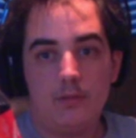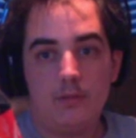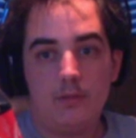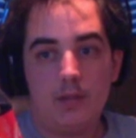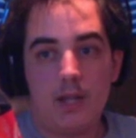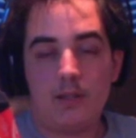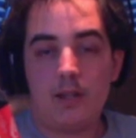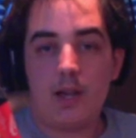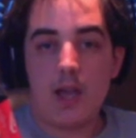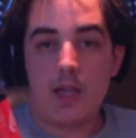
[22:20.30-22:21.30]
And then
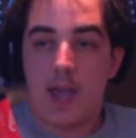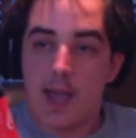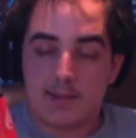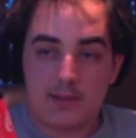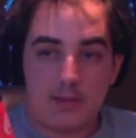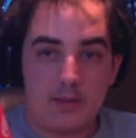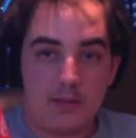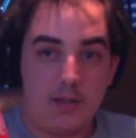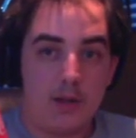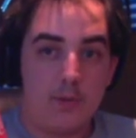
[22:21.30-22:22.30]
I asked,
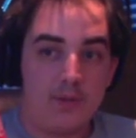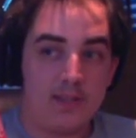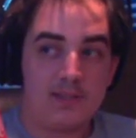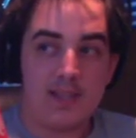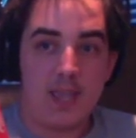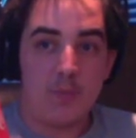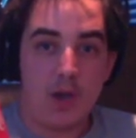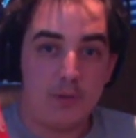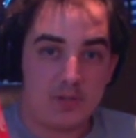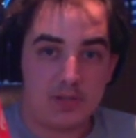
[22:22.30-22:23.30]
you know, the same
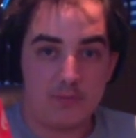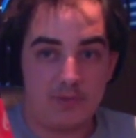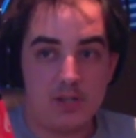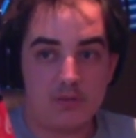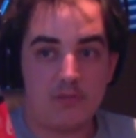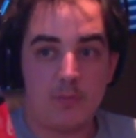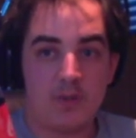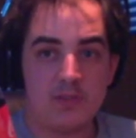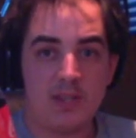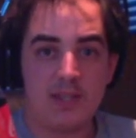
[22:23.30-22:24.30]
hosts,
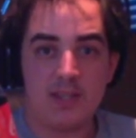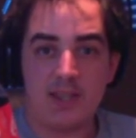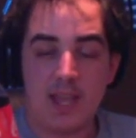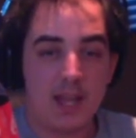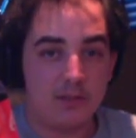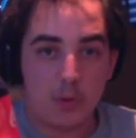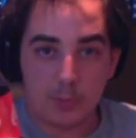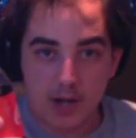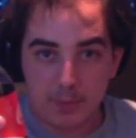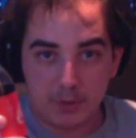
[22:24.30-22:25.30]
restreamers, and they said they had no
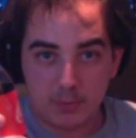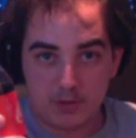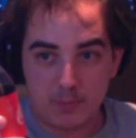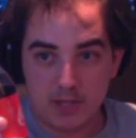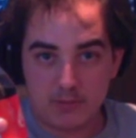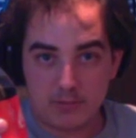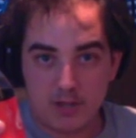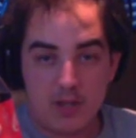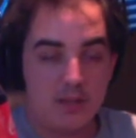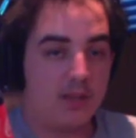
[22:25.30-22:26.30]
problem with me.
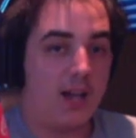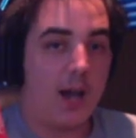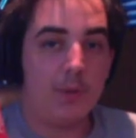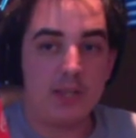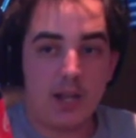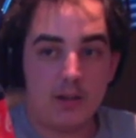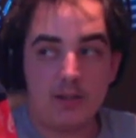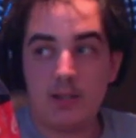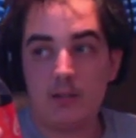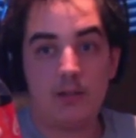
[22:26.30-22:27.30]
The commentary,
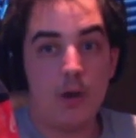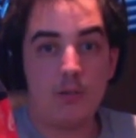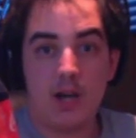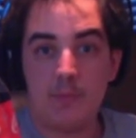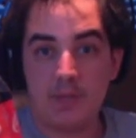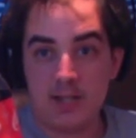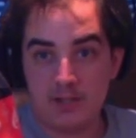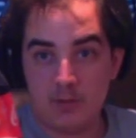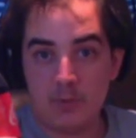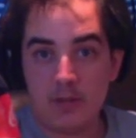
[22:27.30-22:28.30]
the co-com that I
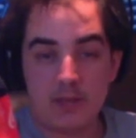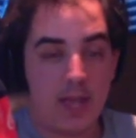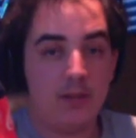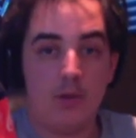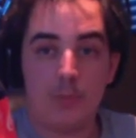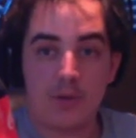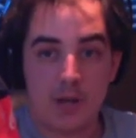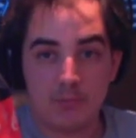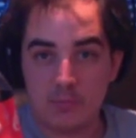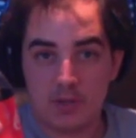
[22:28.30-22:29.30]
did with, had no
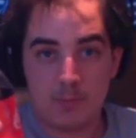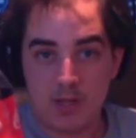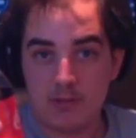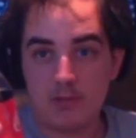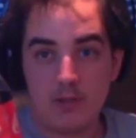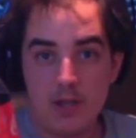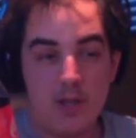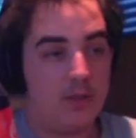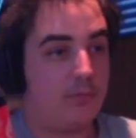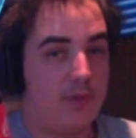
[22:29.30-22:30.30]
problem with me.
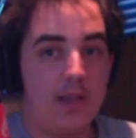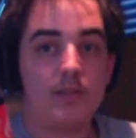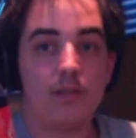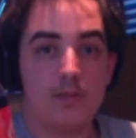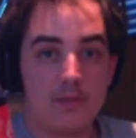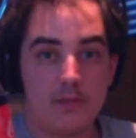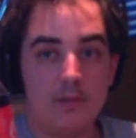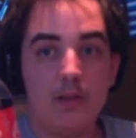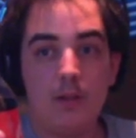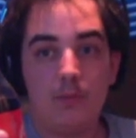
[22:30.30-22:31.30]
The racers,
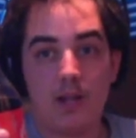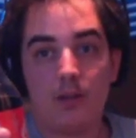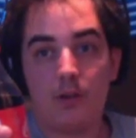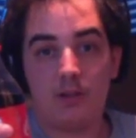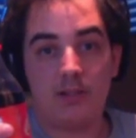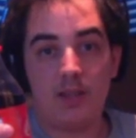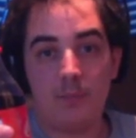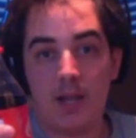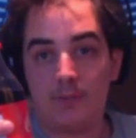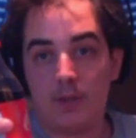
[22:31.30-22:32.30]
when I talked to them
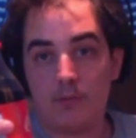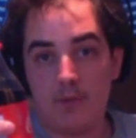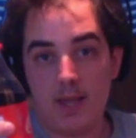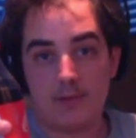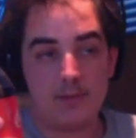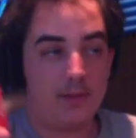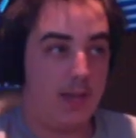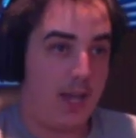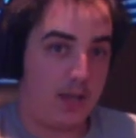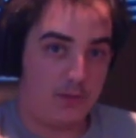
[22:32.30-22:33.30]
after the race,
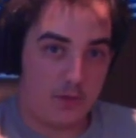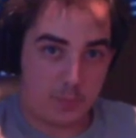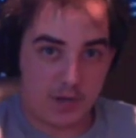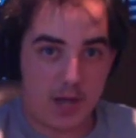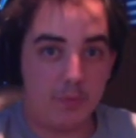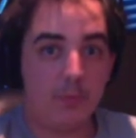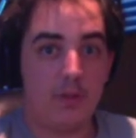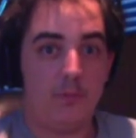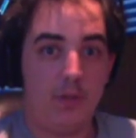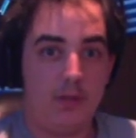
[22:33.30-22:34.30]
had no problem
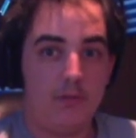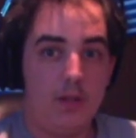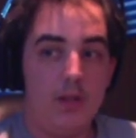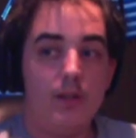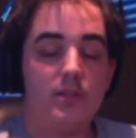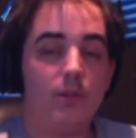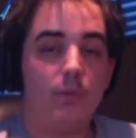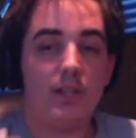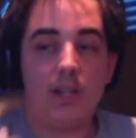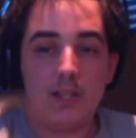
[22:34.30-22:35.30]
with me. So
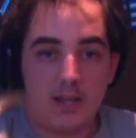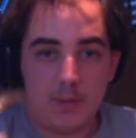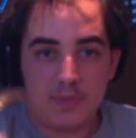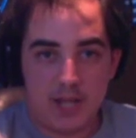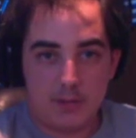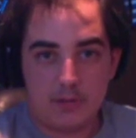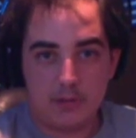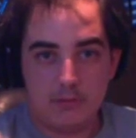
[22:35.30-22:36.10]
what did it come down to?